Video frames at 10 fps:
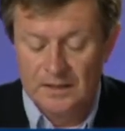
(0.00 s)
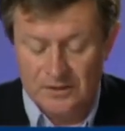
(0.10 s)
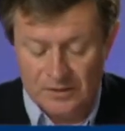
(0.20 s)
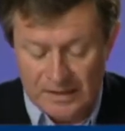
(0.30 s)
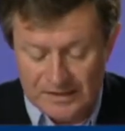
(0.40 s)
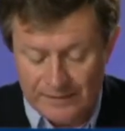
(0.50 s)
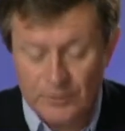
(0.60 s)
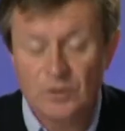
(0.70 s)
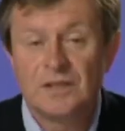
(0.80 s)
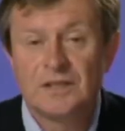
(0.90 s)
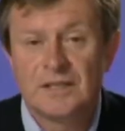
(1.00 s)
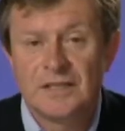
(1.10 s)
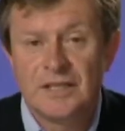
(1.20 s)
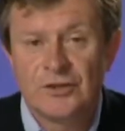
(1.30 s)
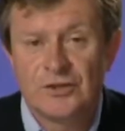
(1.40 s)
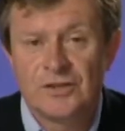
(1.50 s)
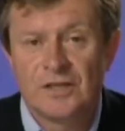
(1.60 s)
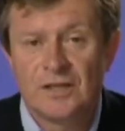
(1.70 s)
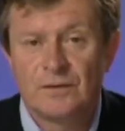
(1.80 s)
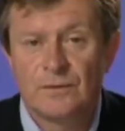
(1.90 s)
So let's have a look at the
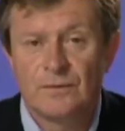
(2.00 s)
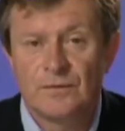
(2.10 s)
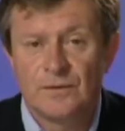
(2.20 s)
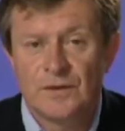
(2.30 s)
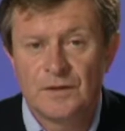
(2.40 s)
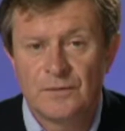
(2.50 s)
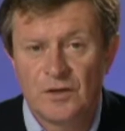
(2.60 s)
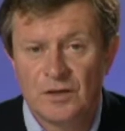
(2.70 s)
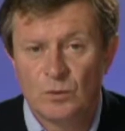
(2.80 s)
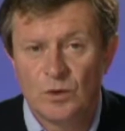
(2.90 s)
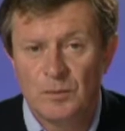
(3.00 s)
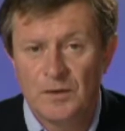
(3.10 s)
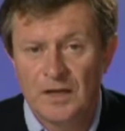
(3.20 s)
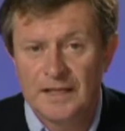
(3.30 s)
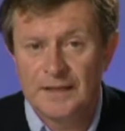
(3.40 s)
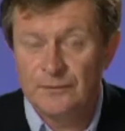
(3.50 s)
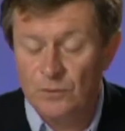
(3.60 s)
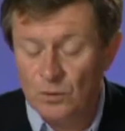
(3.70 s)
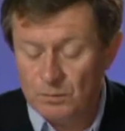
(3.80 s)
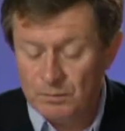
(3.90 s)
conditions that the firm will apply
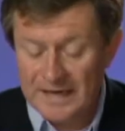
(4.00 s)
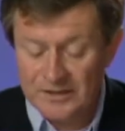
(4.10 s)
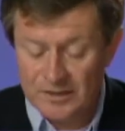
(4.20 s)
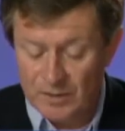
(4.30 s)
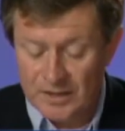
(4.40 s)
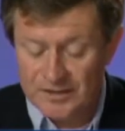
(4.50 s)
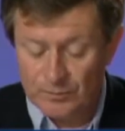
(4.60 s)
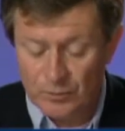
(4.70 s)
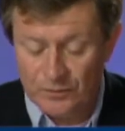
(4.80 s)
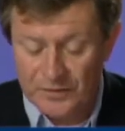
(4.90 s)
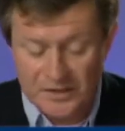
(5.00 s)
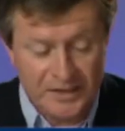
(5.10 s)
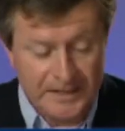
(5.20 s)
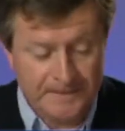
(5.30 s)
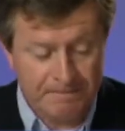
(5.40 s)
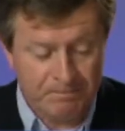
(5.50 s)
for maximizing profits here.